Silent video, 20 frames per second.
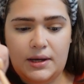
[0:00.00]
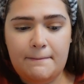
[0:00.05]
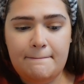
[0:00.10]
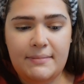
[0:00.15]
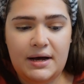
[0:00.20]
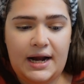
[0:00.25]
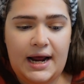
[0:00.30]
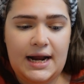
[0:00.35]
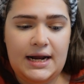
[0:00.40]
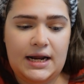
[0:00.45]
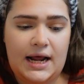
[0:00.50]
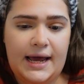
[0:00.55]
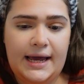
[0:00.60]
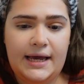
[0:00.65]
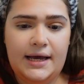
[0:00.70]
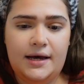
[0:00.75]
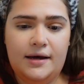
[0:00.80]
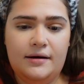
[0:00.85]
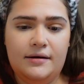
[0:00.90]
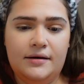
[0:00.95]
But I
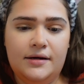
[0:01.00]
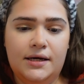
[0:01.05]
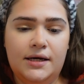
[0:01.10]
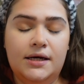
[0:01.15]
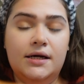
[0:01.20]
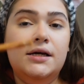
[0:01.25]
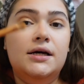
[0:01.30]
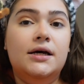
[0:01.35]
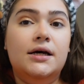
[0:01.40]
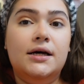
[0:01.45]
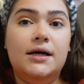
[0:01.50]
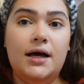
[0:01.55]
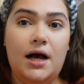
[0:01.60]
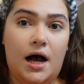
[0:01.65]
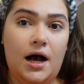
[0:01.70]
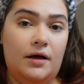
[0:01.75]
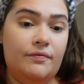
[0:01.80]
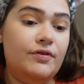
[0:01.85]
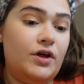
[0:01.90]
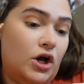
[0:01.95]
like
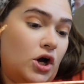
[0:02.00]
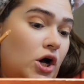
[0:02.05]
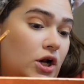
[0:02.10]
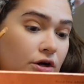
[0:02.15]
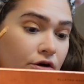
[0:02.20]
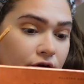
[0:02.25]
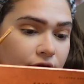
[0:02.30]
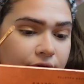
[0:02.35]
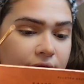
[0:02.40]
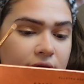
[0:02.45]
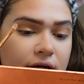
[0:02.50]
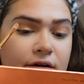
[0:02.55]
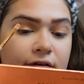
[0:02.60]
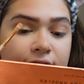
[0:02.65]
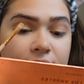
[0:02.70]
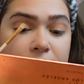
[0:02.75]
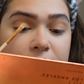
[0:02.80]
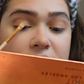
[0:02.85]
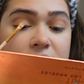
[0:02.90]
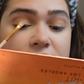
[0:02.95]
the color of it, if
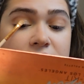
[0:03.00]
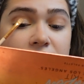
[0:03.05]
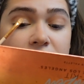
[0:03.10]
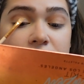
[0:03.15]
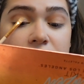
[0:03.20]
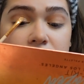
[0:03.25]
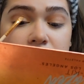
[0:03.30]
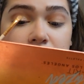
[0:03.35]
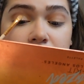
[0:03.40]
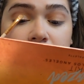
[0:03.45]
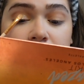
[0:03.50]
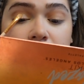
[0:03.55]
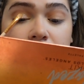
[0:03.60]
that makes sense.